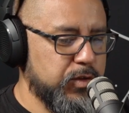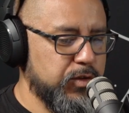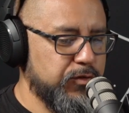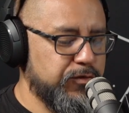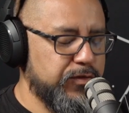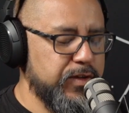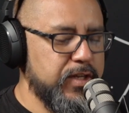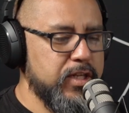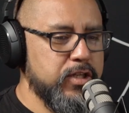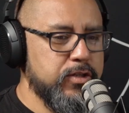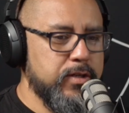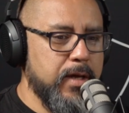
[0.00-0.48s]

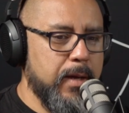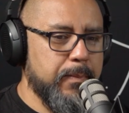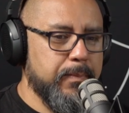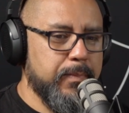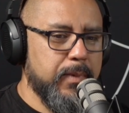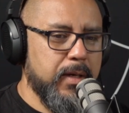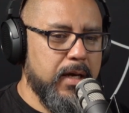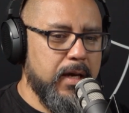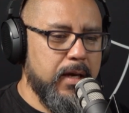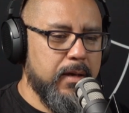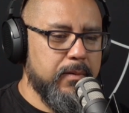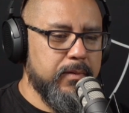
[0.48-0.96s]
finish up,
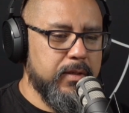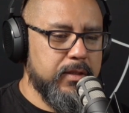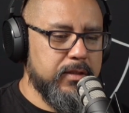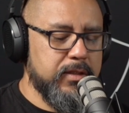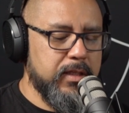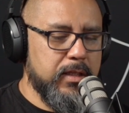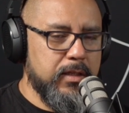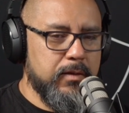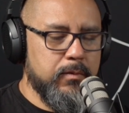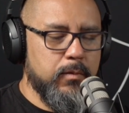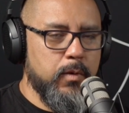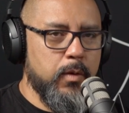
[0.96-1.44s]

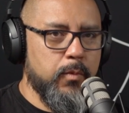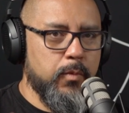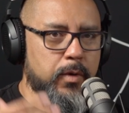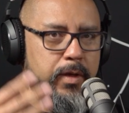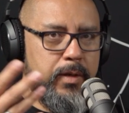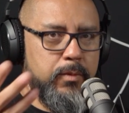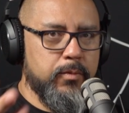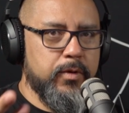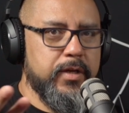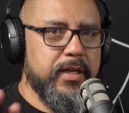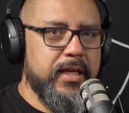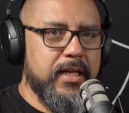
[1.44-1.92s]

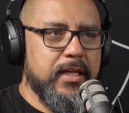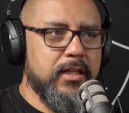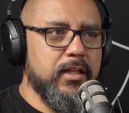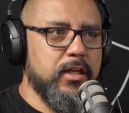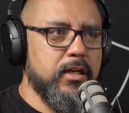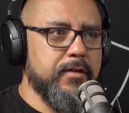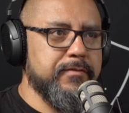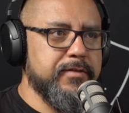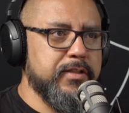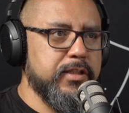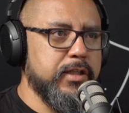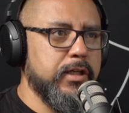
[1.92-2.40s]
we get a
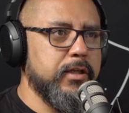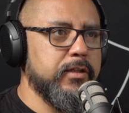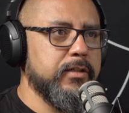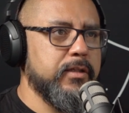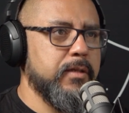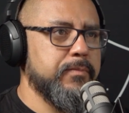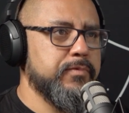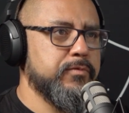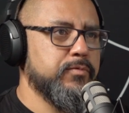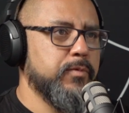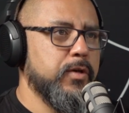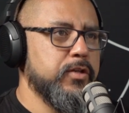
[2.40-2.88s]
lot of
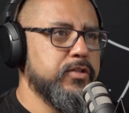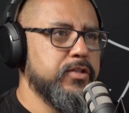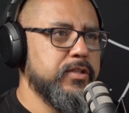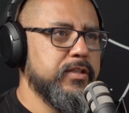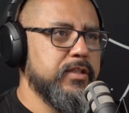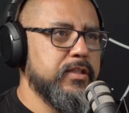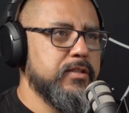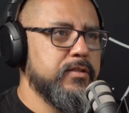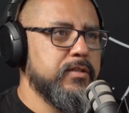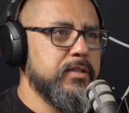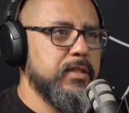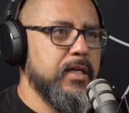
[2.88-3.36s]
startups watching
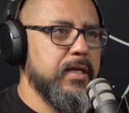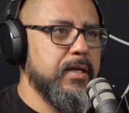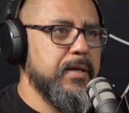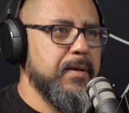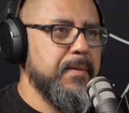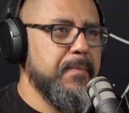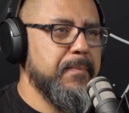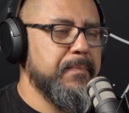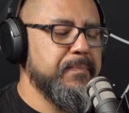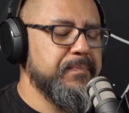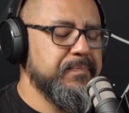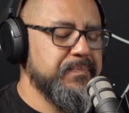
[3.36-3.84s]
these
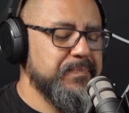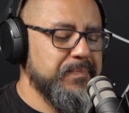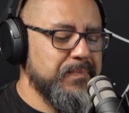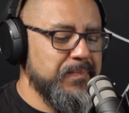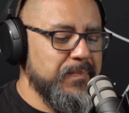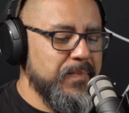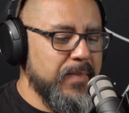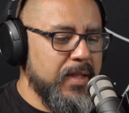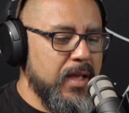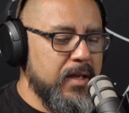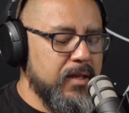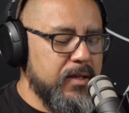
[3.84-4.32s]

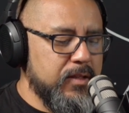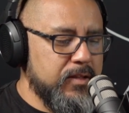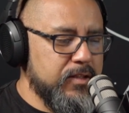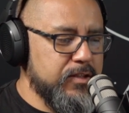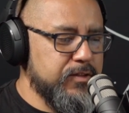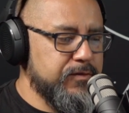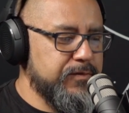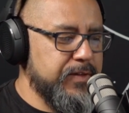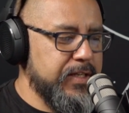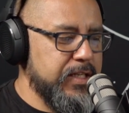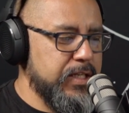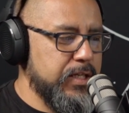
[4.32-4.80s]

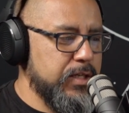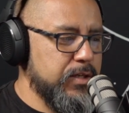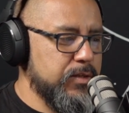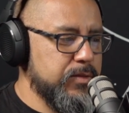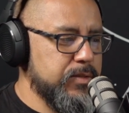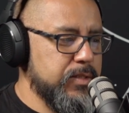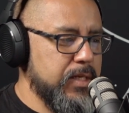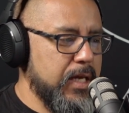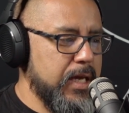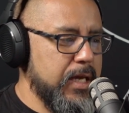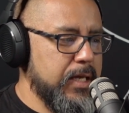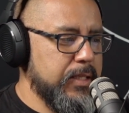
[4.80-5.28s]

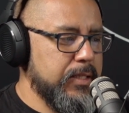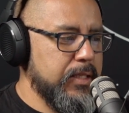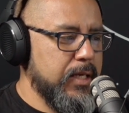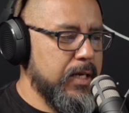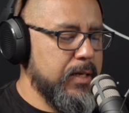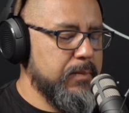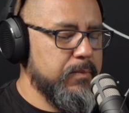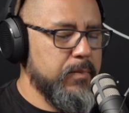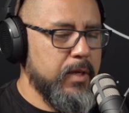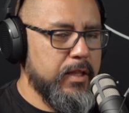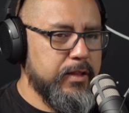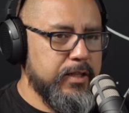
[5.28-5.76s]
videos
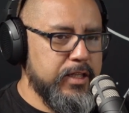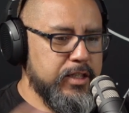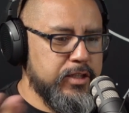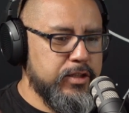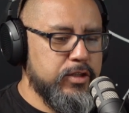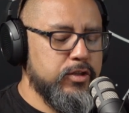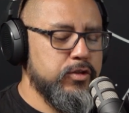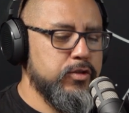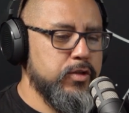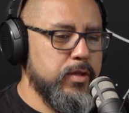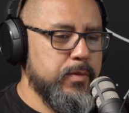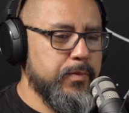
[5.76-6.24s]
and
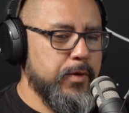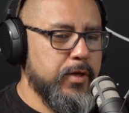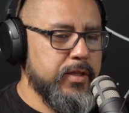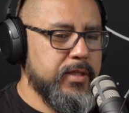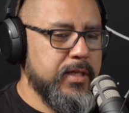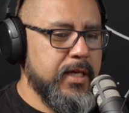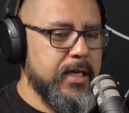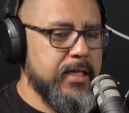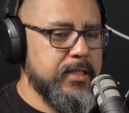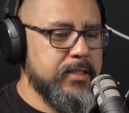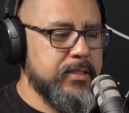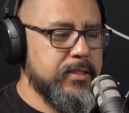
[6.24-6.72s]
listening to the
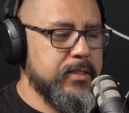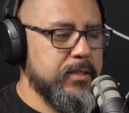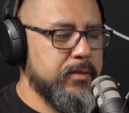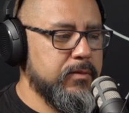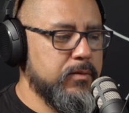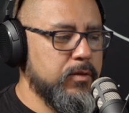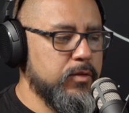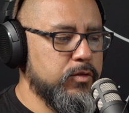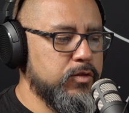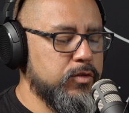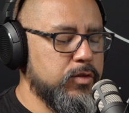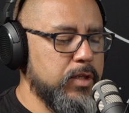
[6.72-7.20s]
podcast,
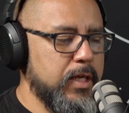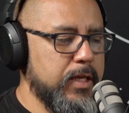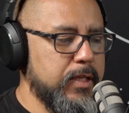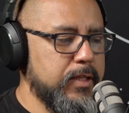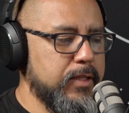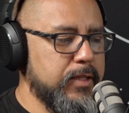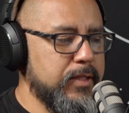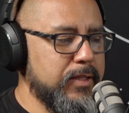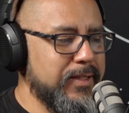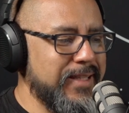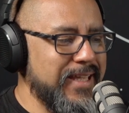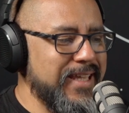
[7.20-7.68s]

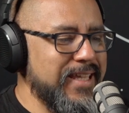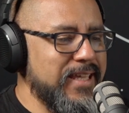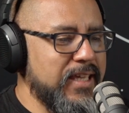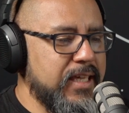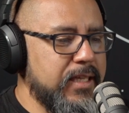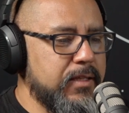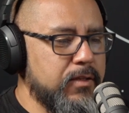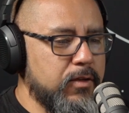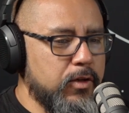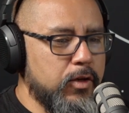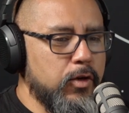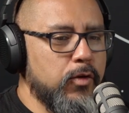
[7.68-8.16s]
and they
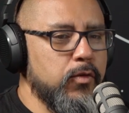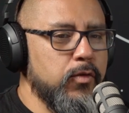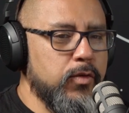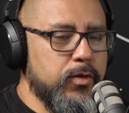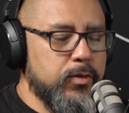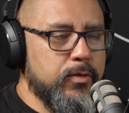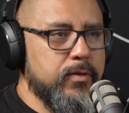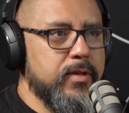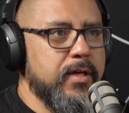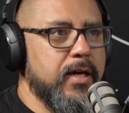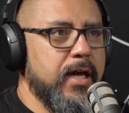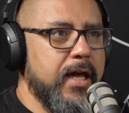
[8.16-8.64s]
go
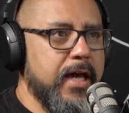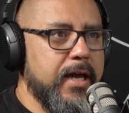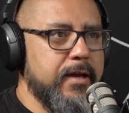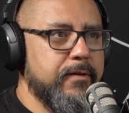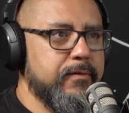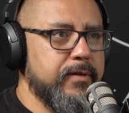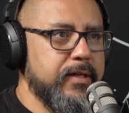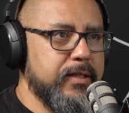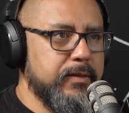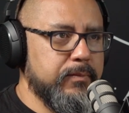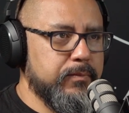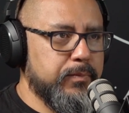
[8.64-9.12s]
through the
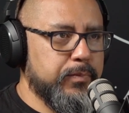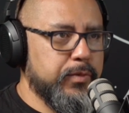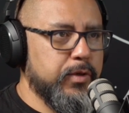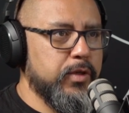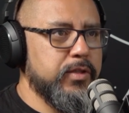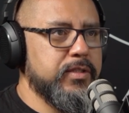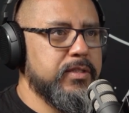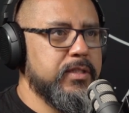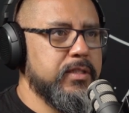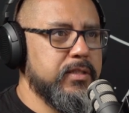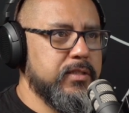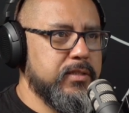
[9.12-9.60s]
hiring
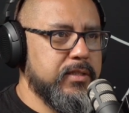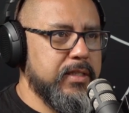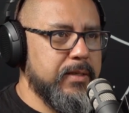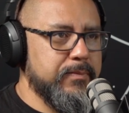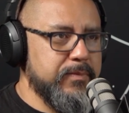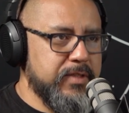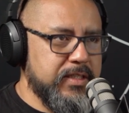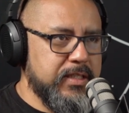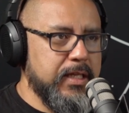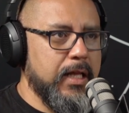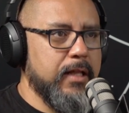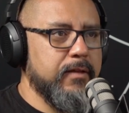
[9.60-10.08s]
process
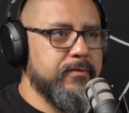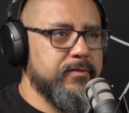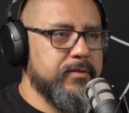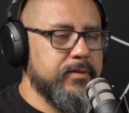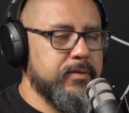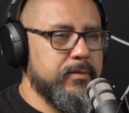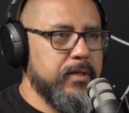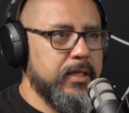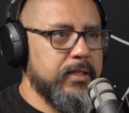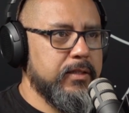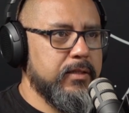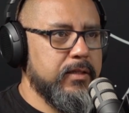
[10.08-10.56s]

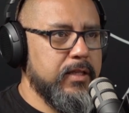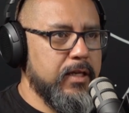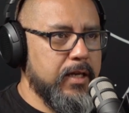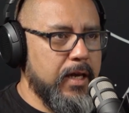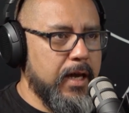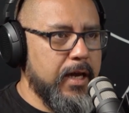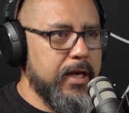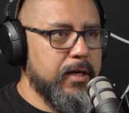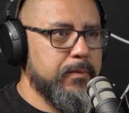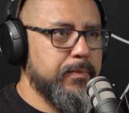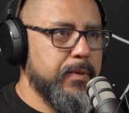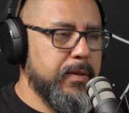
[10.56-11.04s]
themselves. Right? They
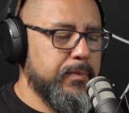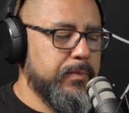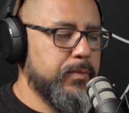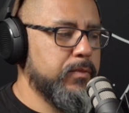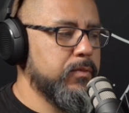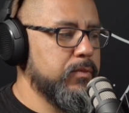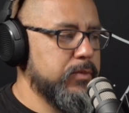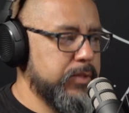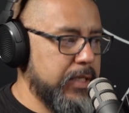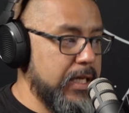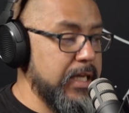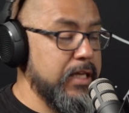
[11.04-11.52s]
hire
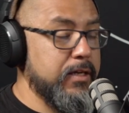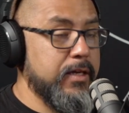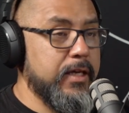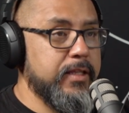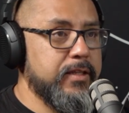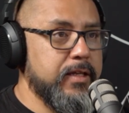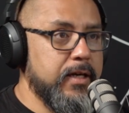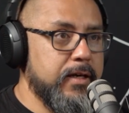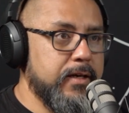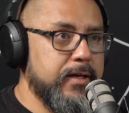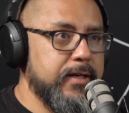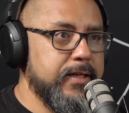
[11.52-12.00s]
people, they
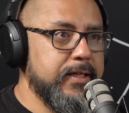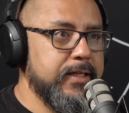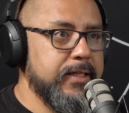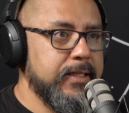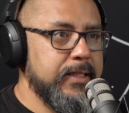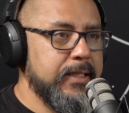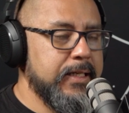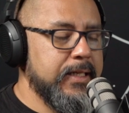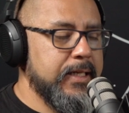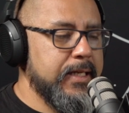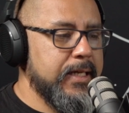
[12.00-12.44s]
get hired.